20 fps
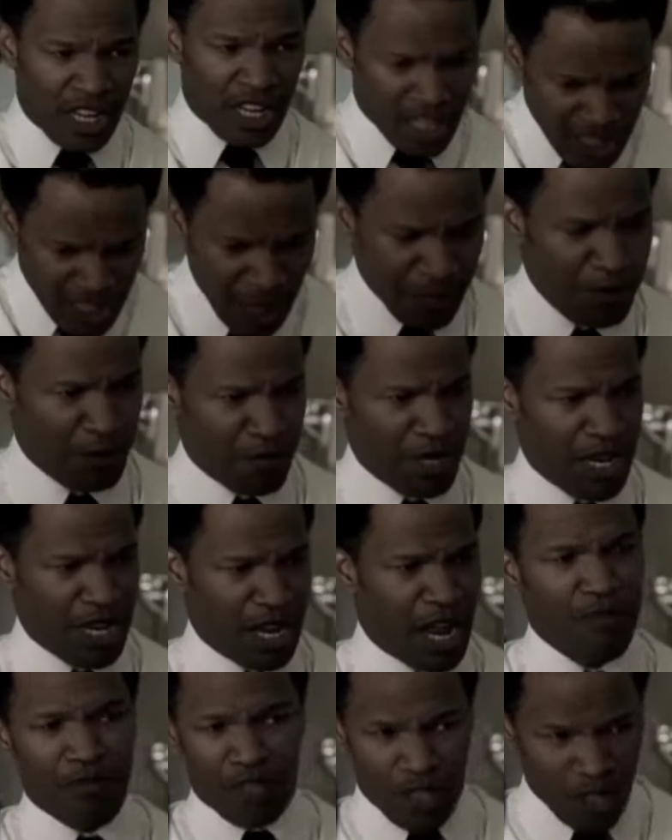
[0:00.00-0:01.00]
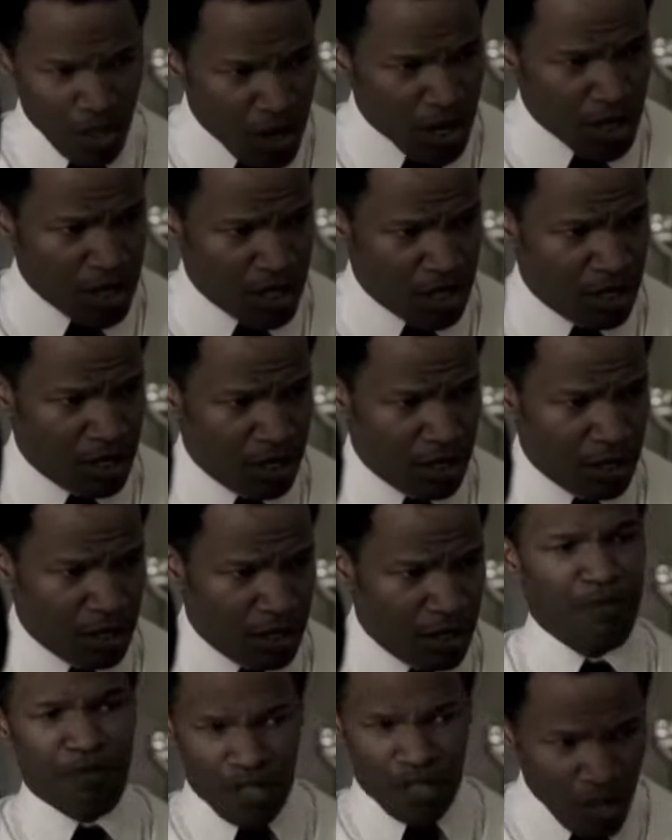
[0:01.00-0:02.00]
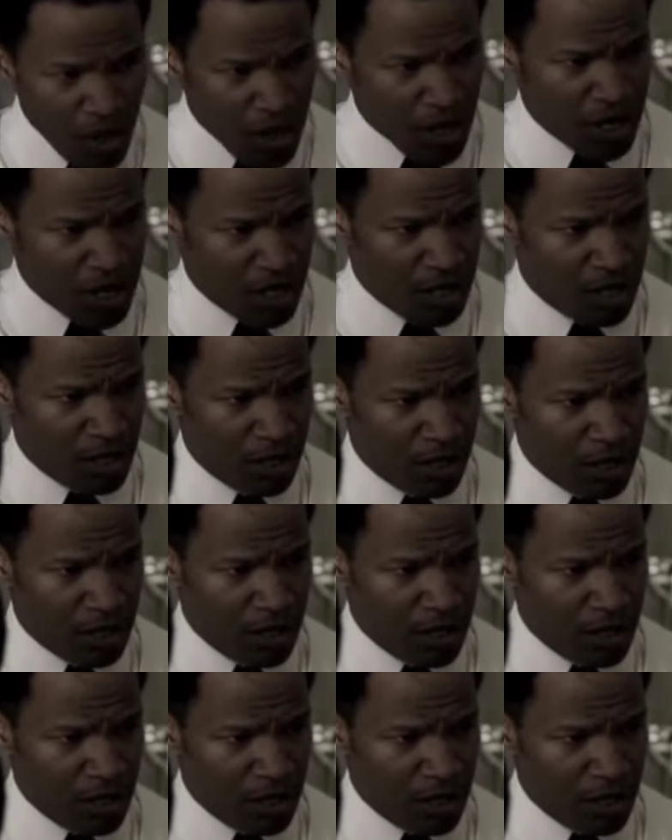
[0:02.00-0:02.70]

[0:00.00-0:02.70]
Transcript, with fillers: And he accepts me. I'm Jewish. I'm Jewish.